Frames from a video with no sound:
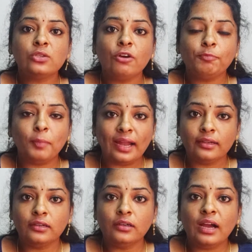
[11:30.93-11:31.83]
of
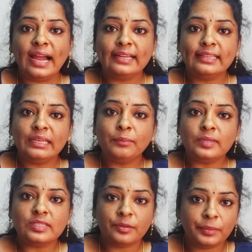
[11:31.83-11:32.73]
matter and their
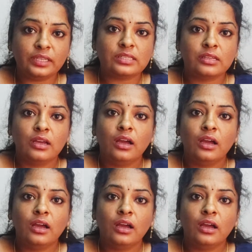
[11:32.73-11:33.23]
measurements.